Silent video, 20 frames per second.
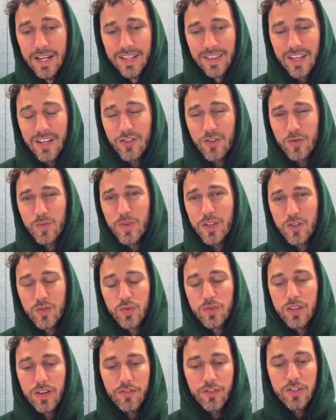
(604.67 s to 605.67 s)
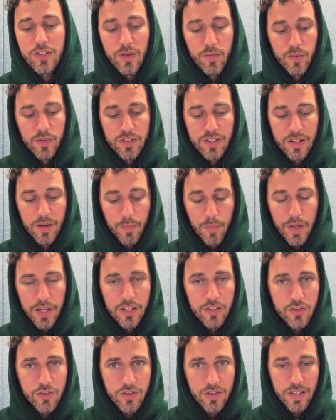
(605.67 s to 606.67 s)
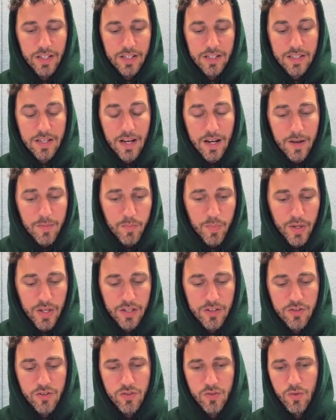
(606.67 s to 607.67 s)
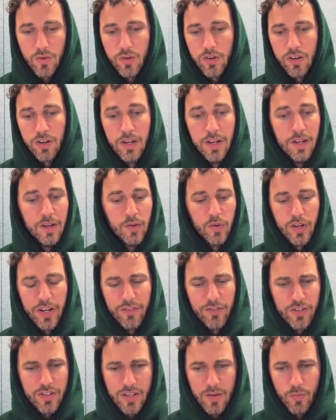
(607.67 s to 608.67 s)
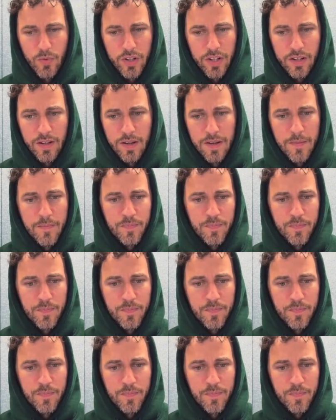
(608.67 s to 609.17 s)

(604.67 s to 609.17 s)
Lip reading: That just means whenever someone's in a pinch, like a time pinch, or whenever someone